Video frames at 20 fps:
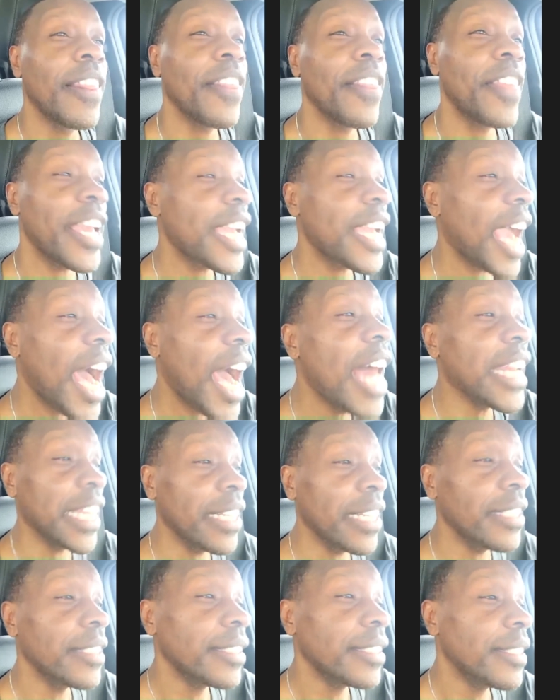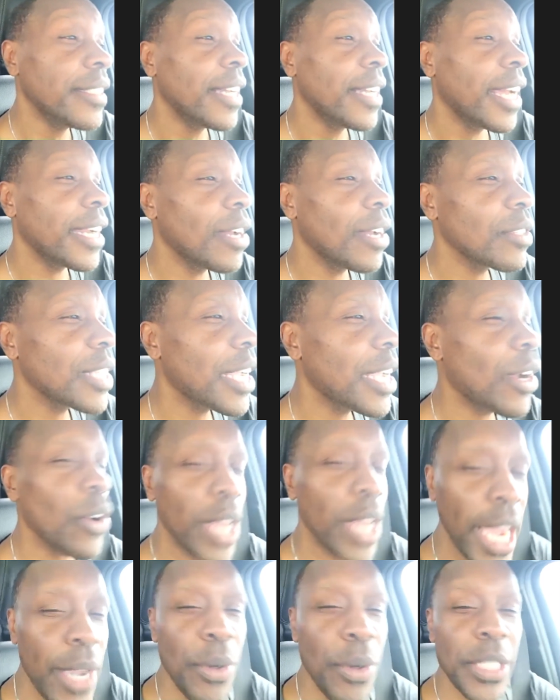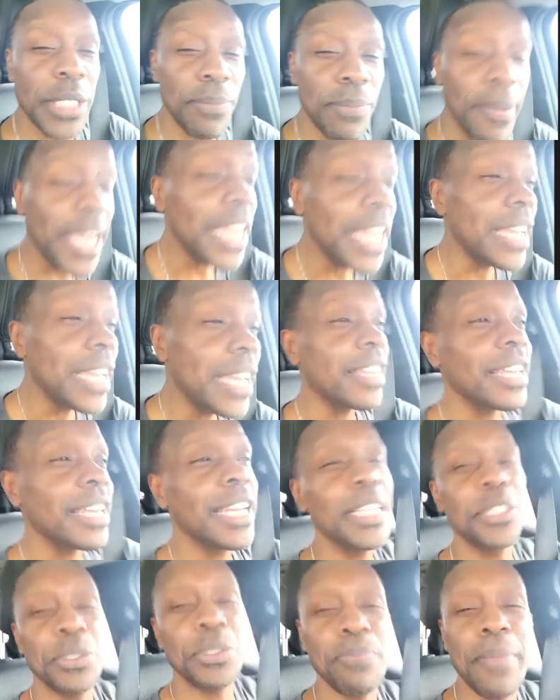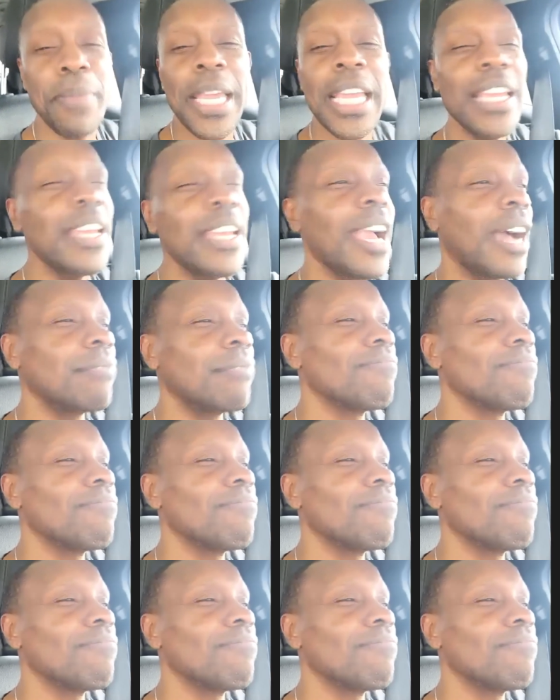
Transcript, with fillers: they got it, yeah. and I was like, okay, it's me. Then it's me.